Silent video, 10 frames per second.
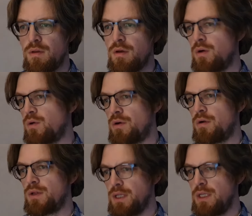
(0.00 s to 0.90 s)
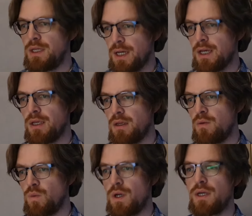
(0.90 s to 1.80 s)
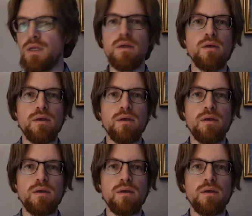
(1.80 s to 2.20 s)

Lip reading: or E, I, Y,